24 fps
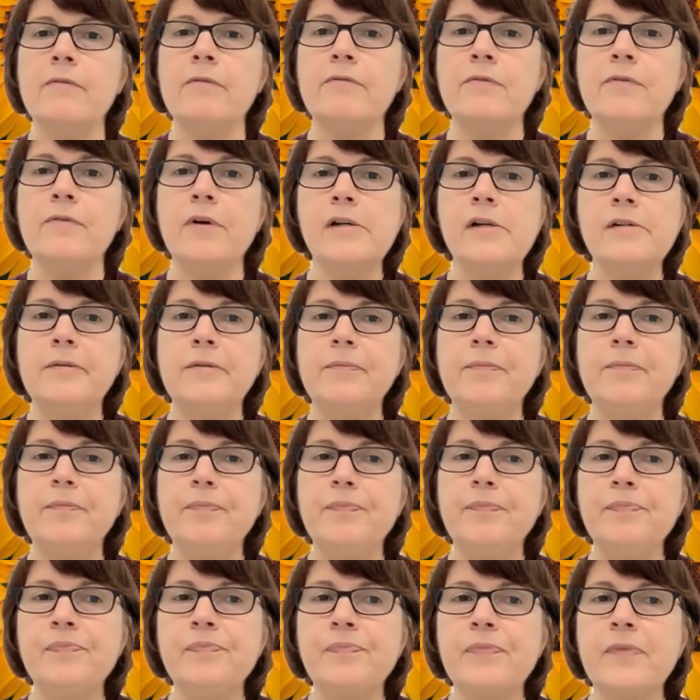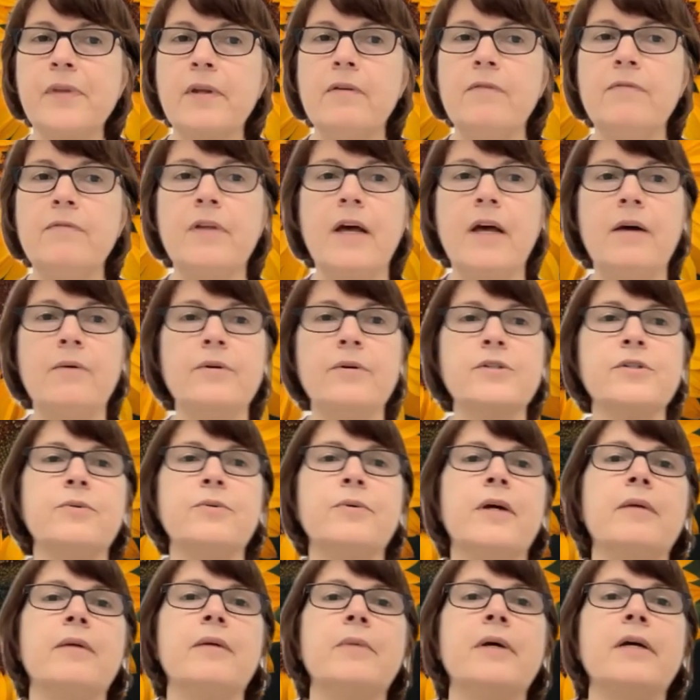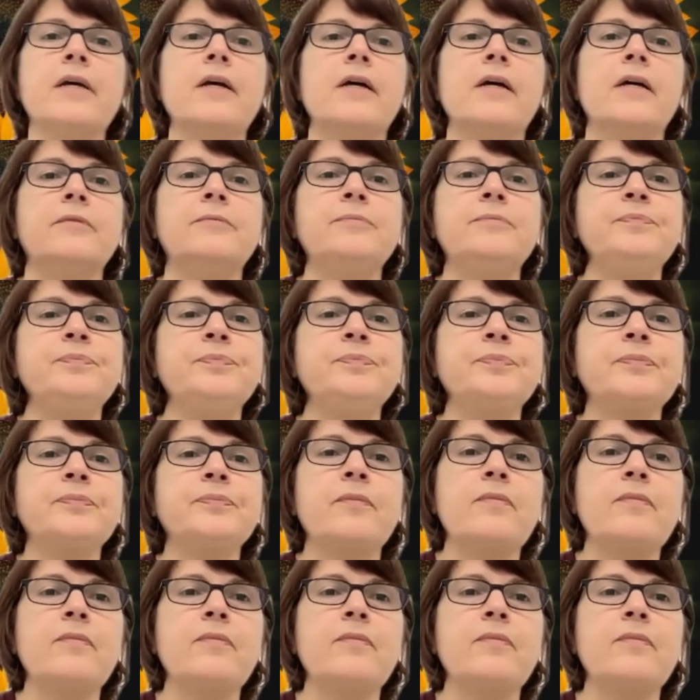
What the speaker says: of flowers around my head.